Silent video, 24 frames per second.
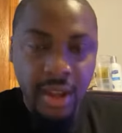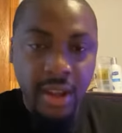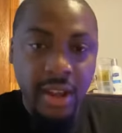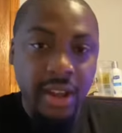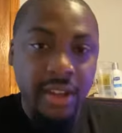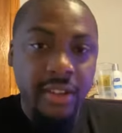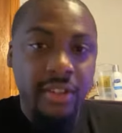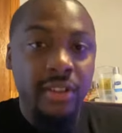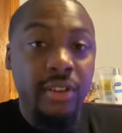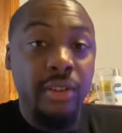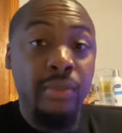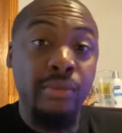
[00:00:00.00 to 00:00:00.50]

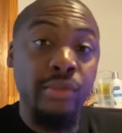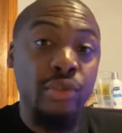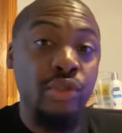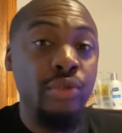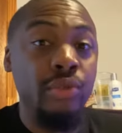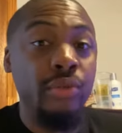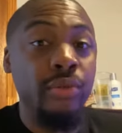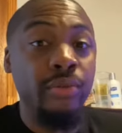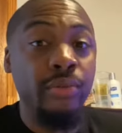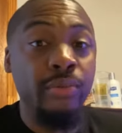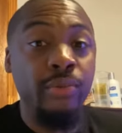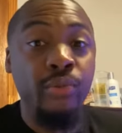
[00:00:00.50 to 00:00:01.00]
so I'm gonna
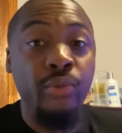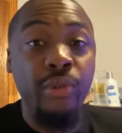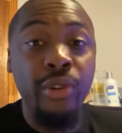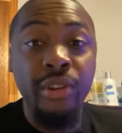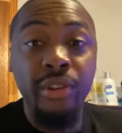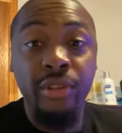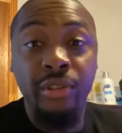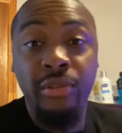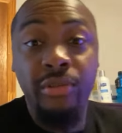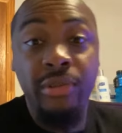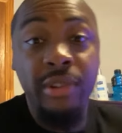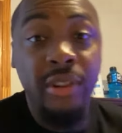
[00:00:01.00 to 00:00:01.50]
do a
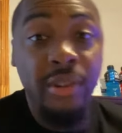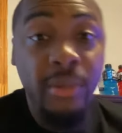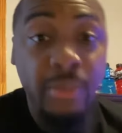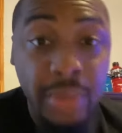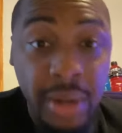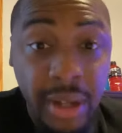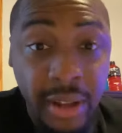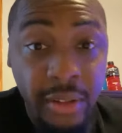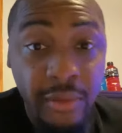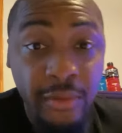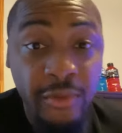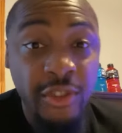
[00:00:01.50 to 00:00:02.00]
real quick
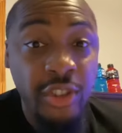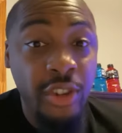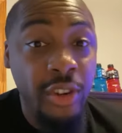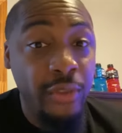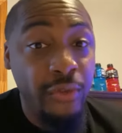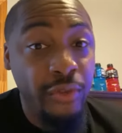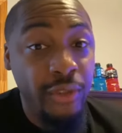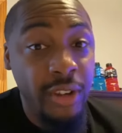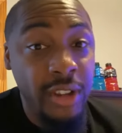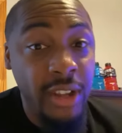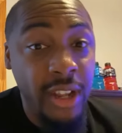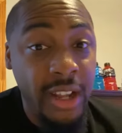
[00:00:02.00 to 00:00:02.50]
unboxing
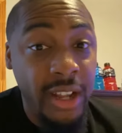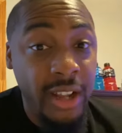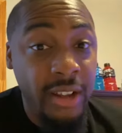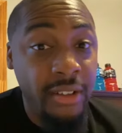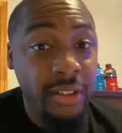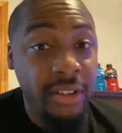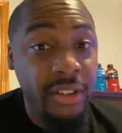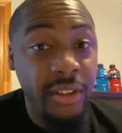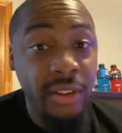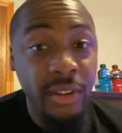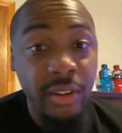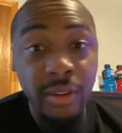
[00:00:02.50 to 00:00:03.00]
just for y'all.
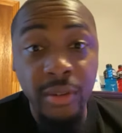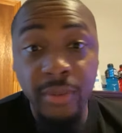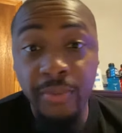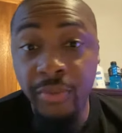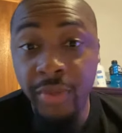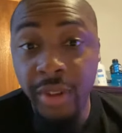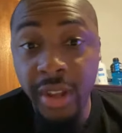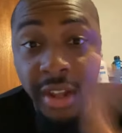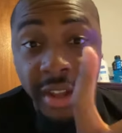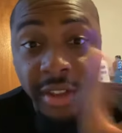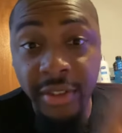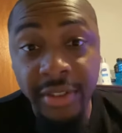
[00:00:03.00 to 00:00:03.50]
So
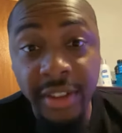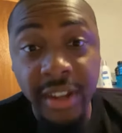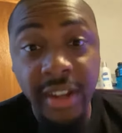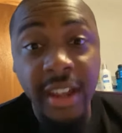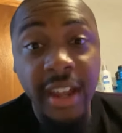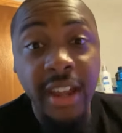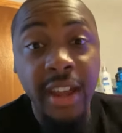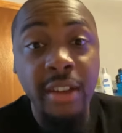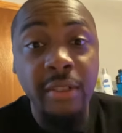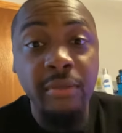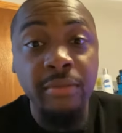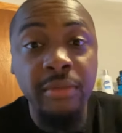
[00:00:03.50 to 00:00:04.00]
here's the
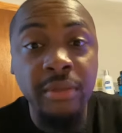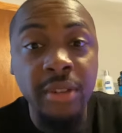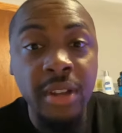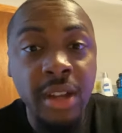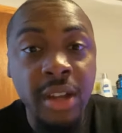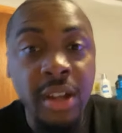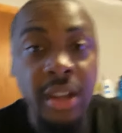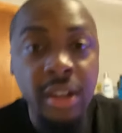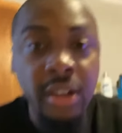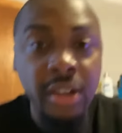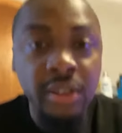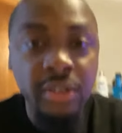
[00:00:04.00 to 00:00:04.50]
game,
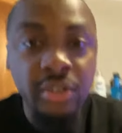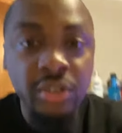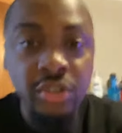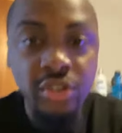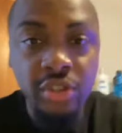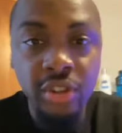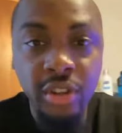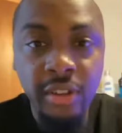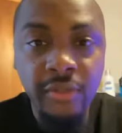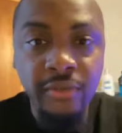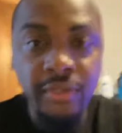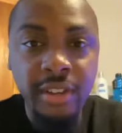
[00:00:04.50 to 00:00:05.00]

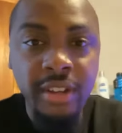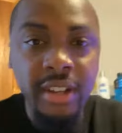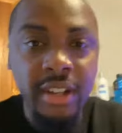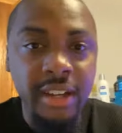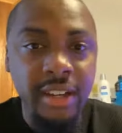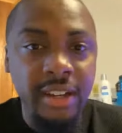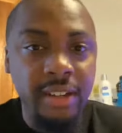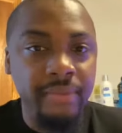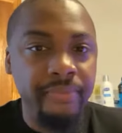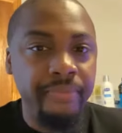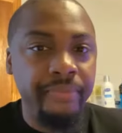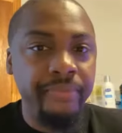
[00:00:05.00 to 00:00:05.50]
just for y'all.